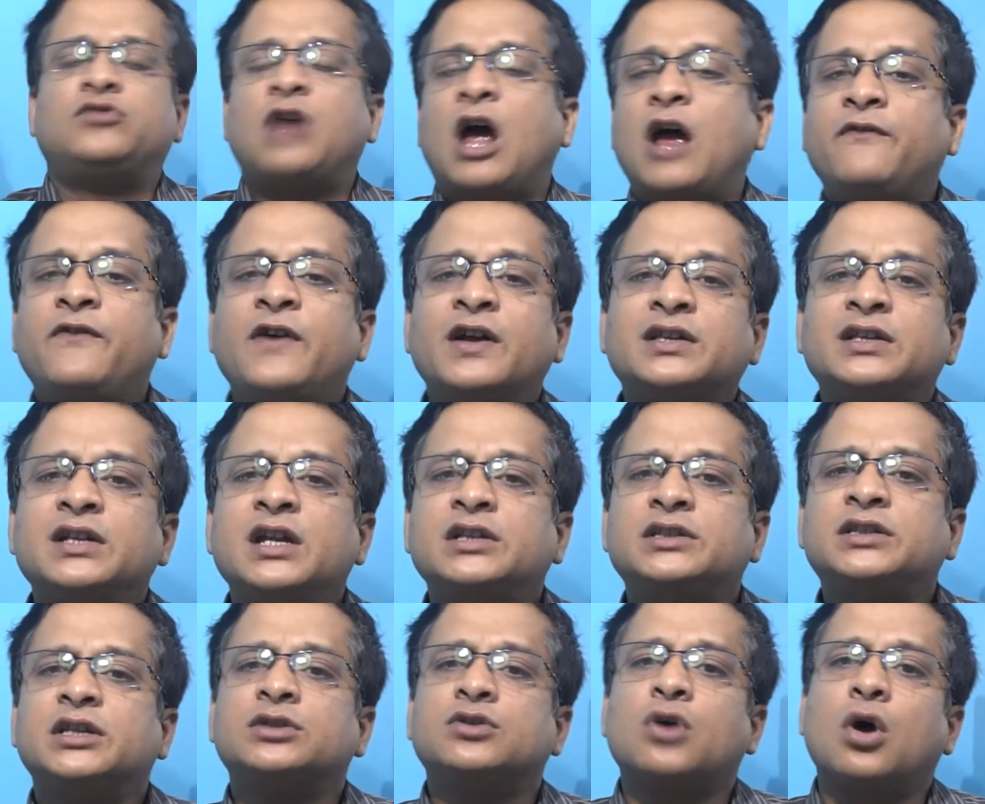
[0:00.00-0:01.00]
Trivex
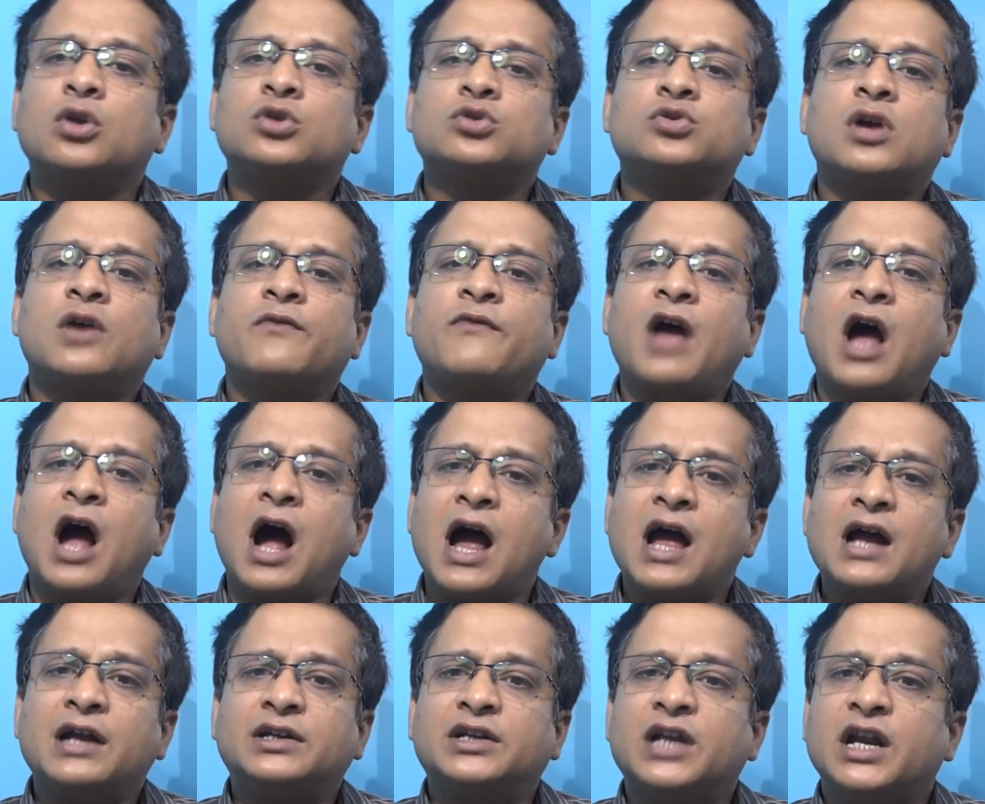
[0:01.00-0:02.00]
lenses also have a
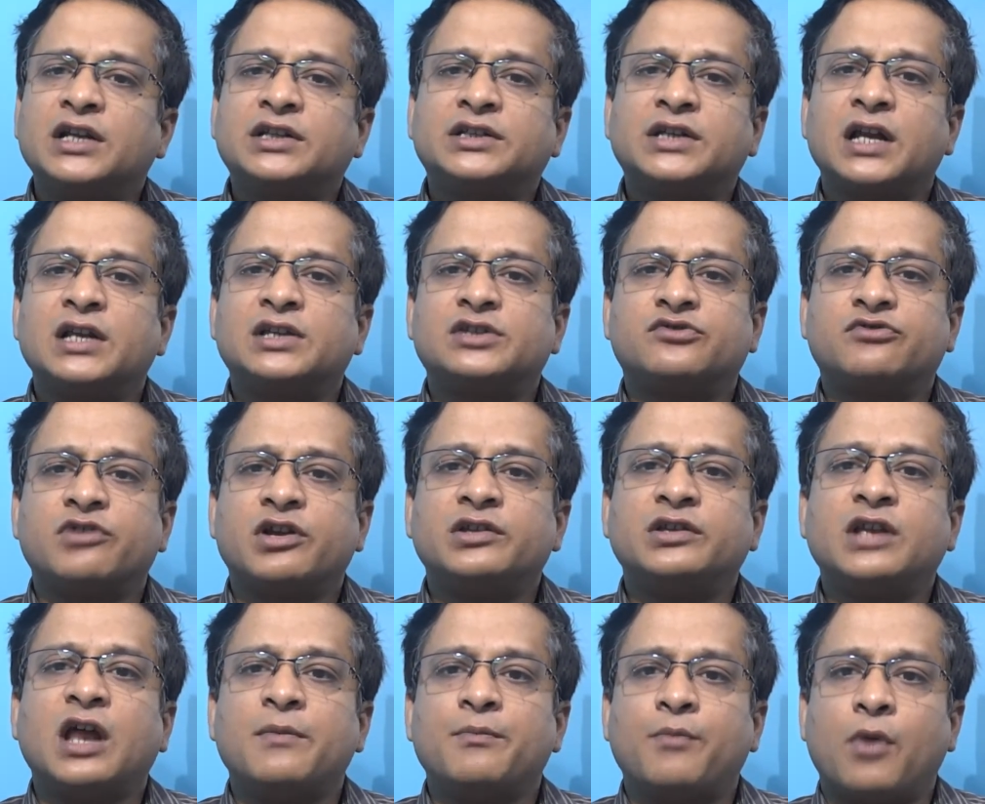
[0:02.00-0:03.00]
higher tensile strength
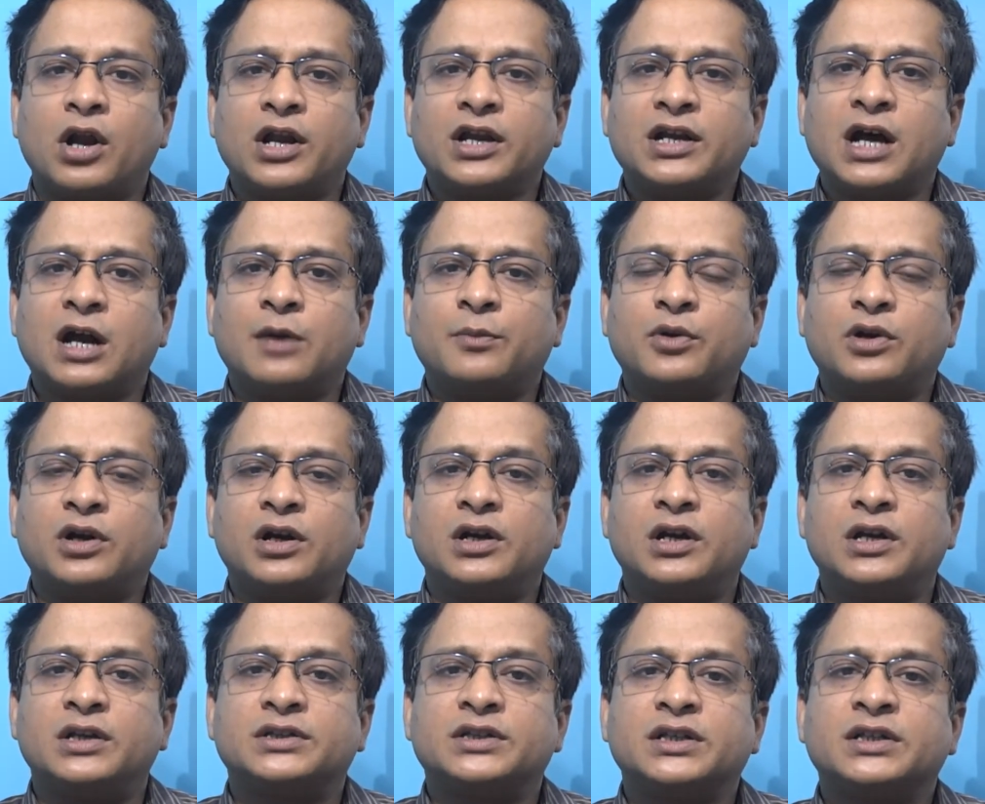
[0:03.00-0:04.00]
than polycarbonate
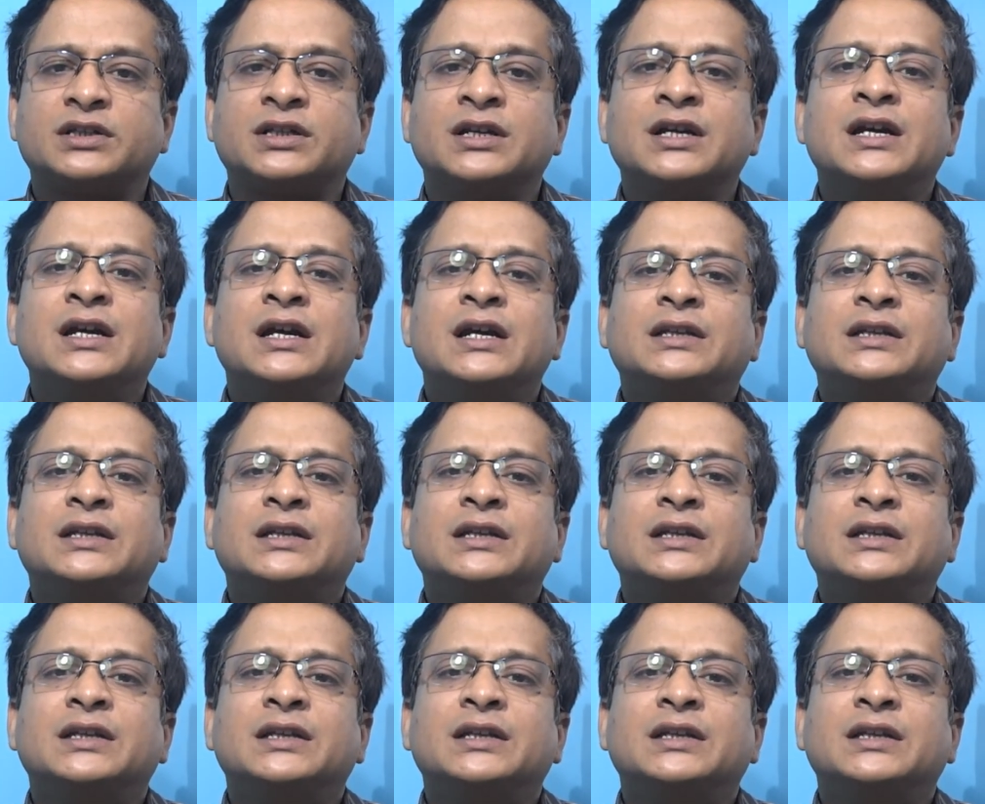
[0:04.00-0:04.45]
lenses.